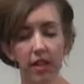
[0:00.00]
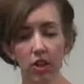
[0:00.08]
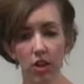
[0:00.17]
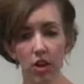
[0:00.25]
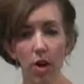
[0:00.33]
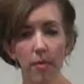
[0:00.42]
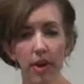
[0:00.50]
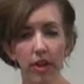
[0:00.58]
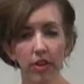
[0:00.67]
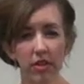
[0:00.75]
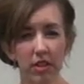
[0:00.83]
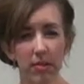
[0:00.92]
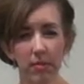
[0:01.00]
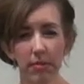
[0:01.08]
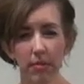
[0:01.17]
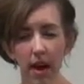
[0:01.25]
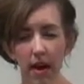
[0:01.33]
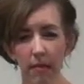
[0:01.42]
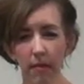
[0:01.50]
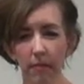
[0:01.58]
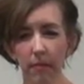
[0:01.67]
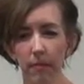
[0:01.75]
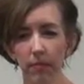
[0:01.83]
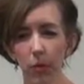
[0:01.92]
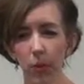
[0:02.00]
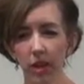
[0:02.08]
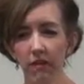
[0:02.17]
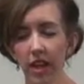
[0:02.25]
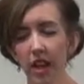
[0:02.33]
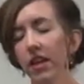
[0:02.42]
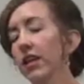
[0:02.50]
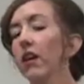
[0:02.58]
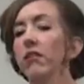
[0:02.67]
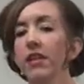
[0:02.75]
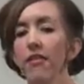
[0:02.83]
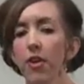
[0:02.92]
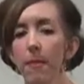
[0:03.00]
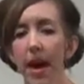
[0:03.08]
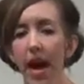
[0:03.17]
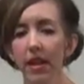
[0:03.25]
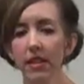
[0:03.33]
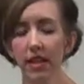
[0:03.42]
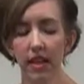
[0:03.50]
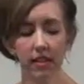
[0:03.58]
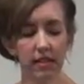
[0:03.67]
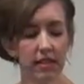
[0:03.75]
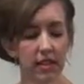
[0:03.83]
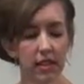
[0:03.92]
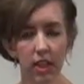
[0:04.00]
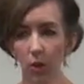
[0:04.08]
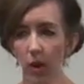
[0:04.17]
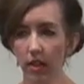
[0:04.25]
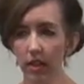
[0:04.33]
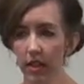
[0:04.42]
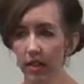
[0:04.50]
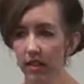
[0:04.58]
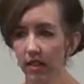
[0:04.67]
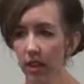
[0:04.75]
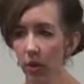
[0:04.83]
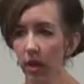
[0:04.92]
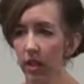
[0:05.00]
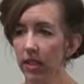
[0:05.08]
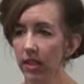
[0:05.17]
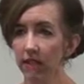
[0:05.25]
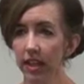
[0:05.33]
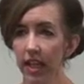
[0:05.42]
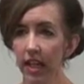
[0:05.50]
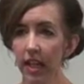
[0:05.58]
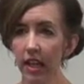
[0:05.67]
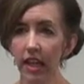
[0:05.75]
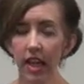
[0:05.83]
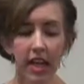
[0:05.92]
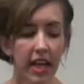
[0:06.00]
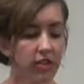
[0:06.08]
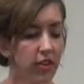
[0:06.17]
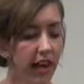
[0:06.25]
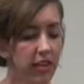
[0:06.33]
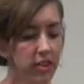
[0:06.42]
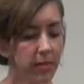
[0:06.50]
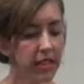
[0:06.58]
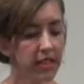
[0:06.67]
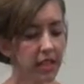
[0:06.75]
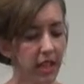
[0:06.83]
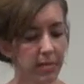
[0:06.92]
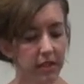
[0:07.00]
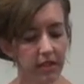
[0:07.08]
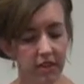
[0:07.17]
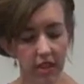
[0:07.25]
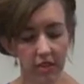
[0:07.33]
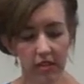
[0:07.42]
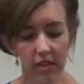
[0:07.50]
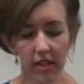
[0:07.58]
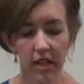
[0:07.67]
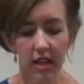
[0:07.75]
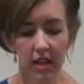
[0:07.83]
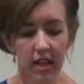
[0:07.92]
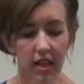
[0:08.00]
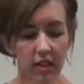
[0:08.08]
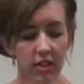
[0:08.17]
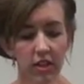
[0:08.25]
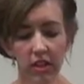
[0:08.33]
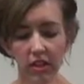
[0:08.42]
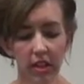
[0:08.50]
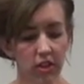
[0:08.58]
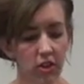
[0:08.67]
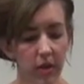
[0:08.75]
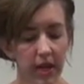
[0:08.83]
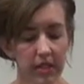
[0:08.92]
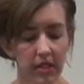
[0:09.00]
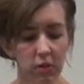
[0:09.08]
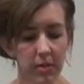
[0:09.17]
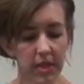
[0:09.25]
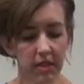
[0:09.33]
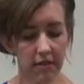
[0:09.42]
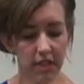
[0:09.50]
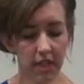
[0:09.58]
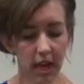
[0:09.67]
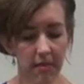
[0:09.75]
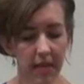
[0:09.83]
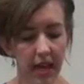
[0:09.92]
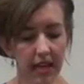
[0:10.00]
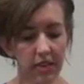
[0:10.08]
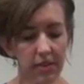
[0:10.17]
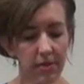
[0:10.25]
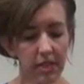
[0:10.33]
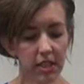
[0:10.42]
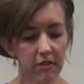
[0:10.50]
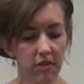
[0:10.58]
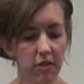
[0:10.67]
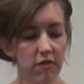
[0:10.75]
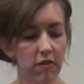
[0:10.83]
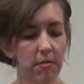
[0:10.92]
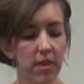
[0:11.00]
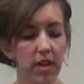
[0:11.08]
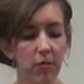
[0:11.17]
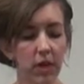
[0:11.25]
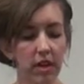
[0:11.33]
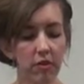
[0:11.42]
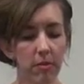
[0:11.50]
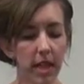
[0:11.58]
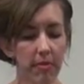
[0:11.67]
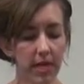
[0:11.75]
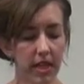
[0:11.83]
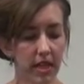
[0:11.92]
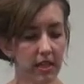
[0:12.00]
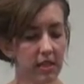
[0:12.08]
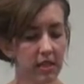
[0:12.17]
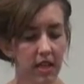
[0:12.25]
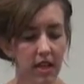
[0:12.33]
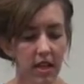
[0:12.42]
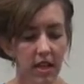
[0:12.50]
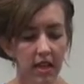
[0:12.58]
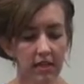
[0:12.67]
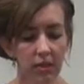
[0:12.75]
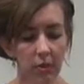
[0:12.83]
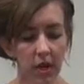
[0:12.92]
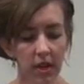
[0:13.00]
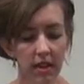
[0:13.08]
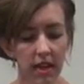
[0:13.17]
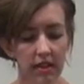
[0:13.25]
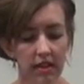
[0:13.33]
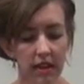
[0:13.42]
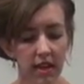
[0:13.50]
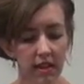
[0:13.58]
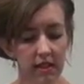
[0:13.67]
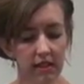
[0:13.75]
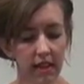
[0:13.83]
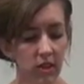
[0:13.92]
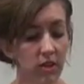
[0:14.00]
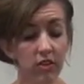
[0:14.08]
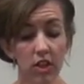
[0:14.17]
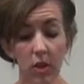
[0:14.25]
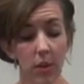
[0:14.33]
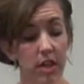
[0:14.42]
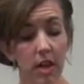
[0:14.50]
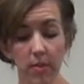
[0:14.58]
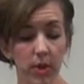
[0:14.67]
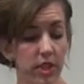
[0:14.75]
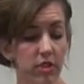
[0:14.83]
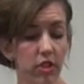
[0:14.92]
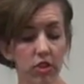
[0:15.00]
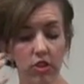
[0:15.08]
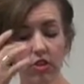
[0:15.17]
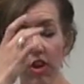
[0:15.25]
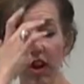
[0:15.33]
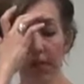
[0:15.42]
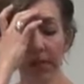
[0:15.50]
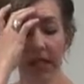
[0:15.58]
in your notebook. There's one of the handouts at the back says the 10 qualities of a lady. And so I just picked a couple of those, and you can look at the rest of them at a different time, but I just picked a few of them. And one of them I picked is the one that says, I don't even know what number it is on your chart,